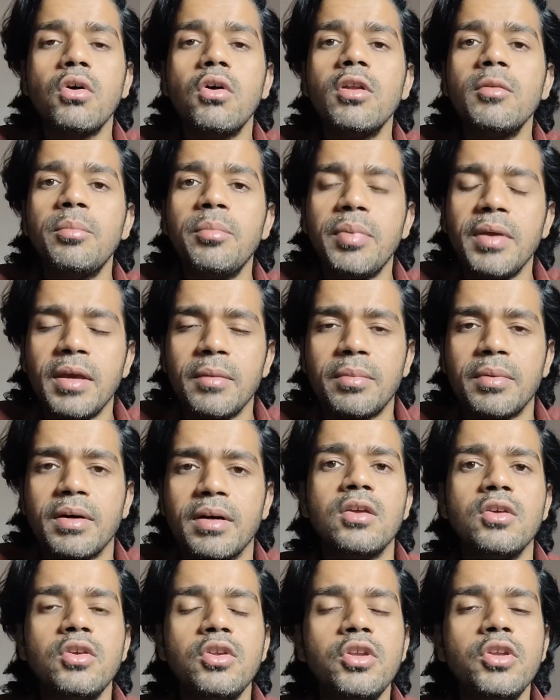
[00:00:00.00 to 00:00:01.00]
on
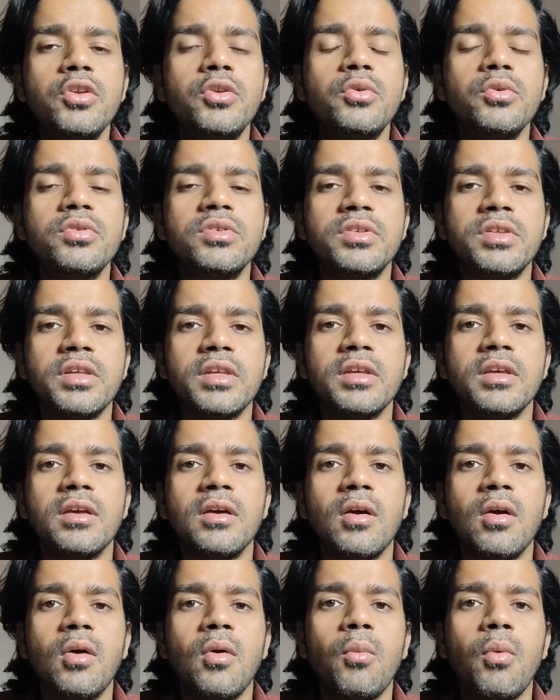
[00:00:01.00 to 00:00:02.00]
paper, you need to see
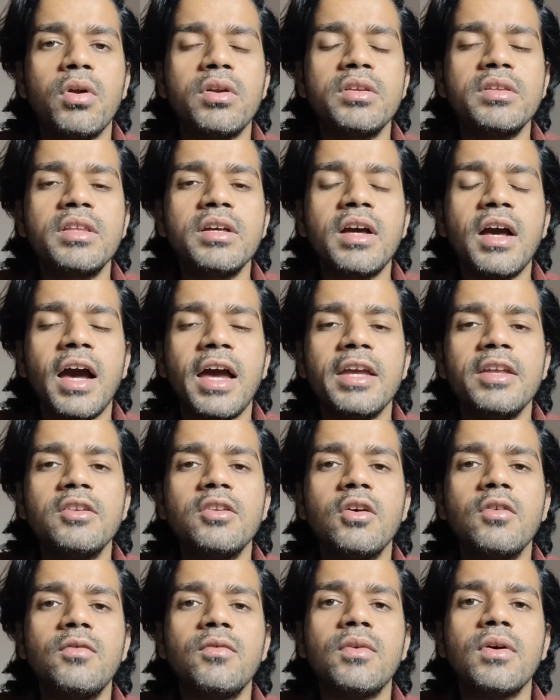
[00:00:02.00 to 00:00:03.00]
what is the kind
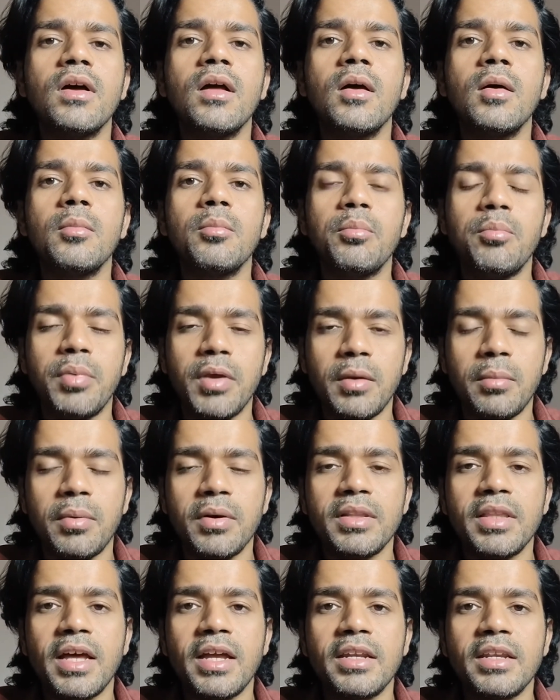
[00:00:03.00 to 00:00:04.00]
of paper
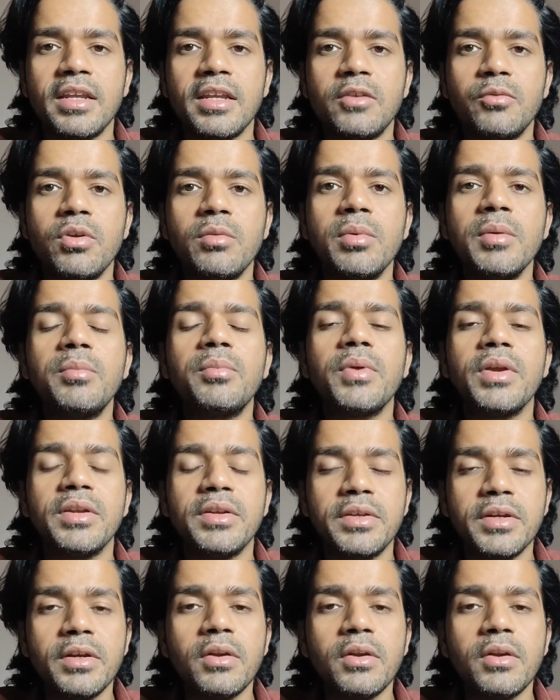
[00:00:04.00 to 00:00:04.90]
that it will be printed